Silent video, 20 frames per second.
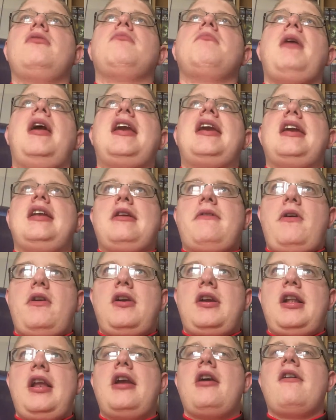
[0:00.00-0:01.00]
making their
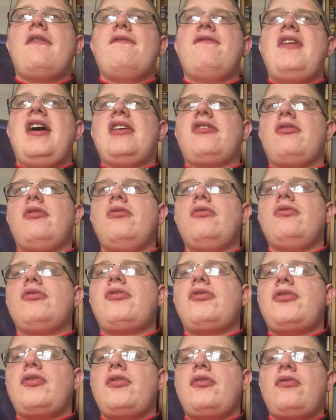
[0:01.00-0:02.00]
own Klingon
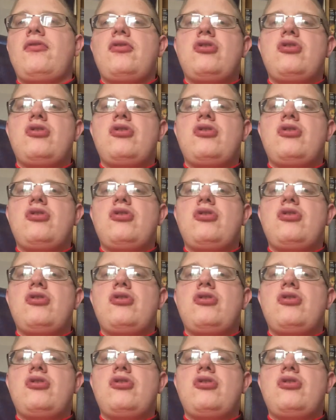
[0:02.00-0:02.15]
vessels